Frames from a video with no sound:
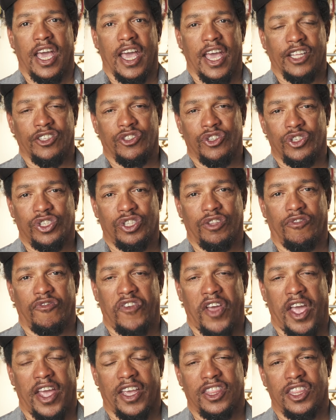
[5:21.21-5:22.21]
And just the
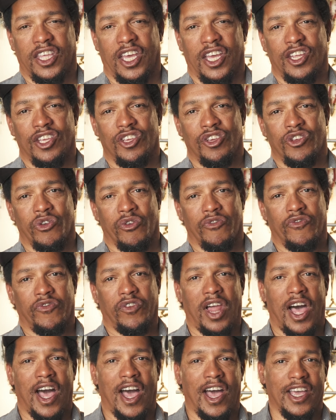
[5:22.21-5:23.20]
fact that your
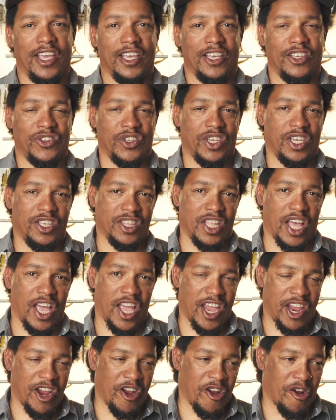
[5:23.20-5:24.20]
fly is in the
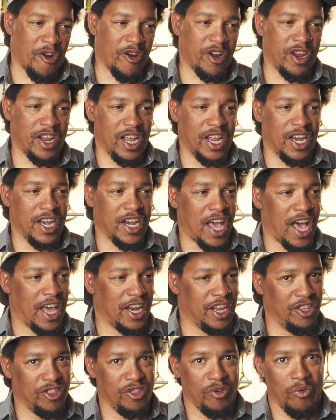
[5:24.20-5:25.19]
air and
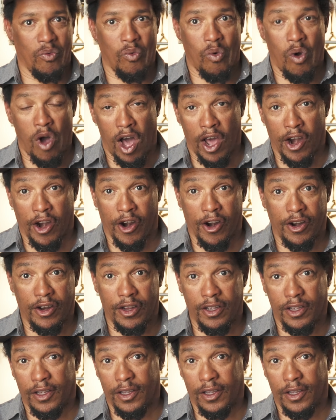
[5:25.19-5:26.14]
not in the water,